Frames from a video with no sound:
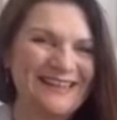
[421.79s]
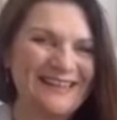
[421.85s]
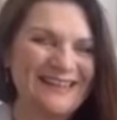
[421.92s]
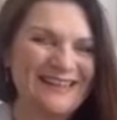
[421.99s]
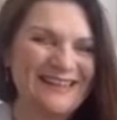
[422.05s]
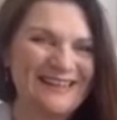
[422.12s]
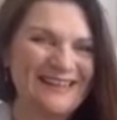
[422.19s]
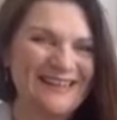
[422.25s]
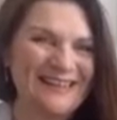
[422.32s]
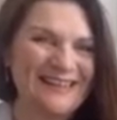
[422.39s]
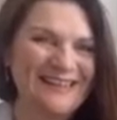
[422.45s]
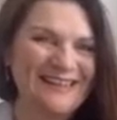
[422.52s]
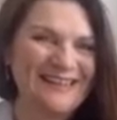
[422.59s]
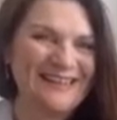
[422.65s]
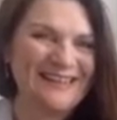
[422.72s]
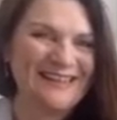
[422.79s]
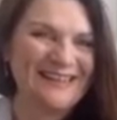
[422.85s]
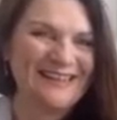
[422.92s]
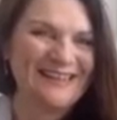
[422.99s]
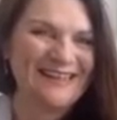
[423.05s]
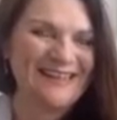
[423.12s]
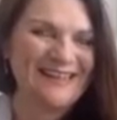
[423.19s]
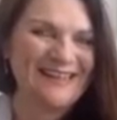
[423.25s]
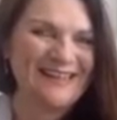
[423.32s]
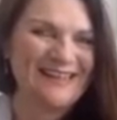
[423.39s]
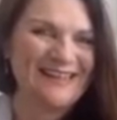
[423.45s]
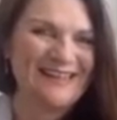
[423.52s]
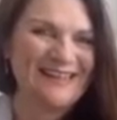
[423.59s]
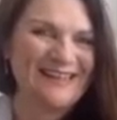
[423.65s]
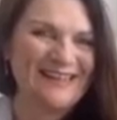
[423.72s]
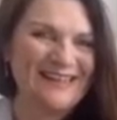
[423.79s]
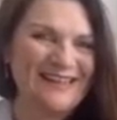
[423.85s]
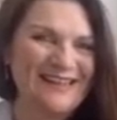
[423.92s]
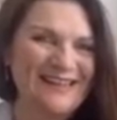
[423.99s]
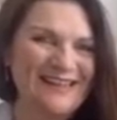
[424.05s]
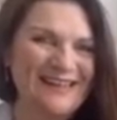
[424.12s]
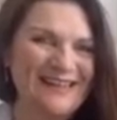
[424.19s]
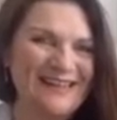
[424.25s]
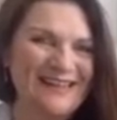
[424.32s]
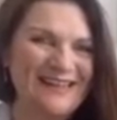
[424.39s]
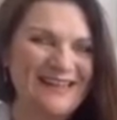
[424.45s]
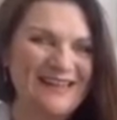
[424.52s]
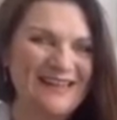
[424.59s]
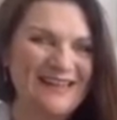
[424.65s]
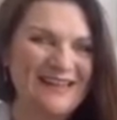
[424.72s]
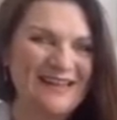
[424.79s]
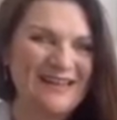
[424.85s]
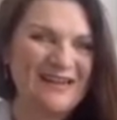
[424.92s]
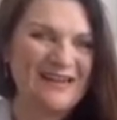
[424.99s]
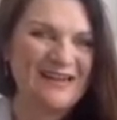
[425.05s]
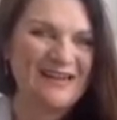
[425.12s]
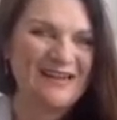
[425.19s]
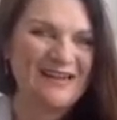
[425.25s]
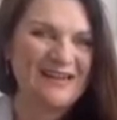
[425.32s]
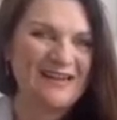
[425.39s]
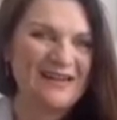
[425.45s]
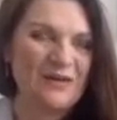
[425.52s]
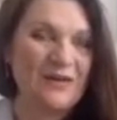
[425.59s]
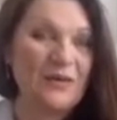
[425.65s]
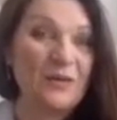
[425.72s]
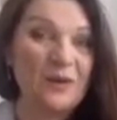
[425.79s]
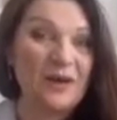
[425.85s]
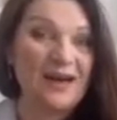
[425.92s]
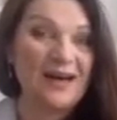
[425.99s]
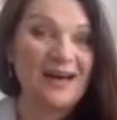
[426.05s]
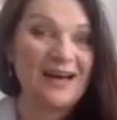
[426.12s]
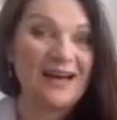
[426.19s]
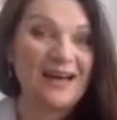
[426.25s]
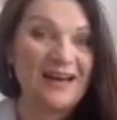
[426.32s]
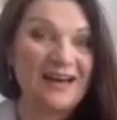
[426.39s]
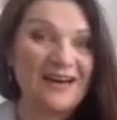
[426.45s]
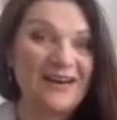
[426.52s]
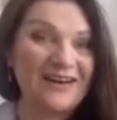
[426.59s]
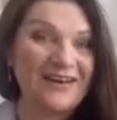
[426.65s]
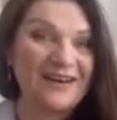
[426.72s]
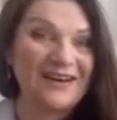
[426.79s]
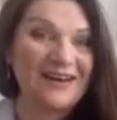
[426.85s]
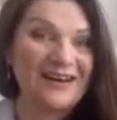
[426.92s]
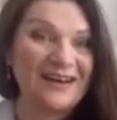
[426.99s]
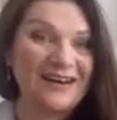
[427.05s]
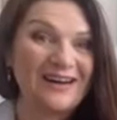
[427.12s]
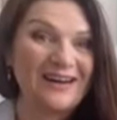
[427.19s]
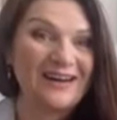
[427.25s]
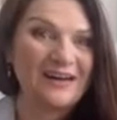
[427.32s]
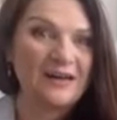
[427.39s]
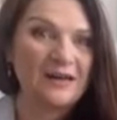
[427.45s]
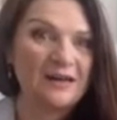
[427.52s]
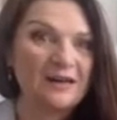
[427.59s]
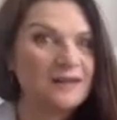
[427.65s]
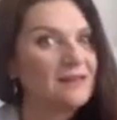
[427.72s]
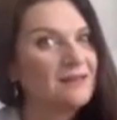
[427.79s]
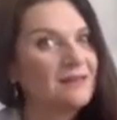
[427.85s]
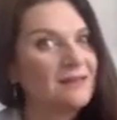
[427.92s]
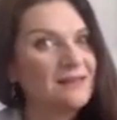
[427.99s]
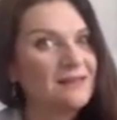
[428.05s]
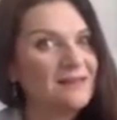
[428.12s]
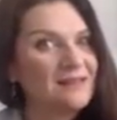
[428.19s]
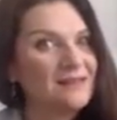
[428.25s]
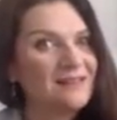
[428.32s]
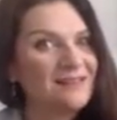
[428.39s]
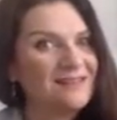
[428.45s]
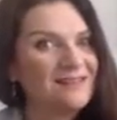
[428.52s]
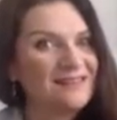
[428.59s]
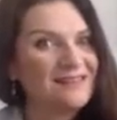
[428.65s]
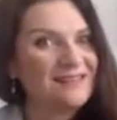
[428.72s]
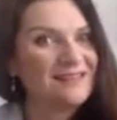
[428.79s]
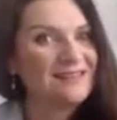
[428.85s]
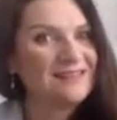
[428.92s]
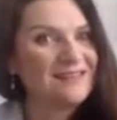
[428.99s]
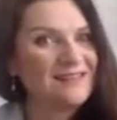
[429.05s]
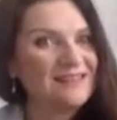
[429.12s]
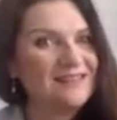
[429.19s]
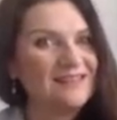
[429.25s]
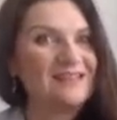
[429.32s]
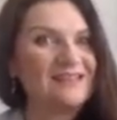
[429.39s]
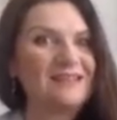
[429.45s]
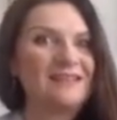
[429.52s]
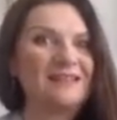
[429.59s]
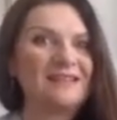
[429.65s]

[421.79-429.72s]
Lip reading: (not speaking)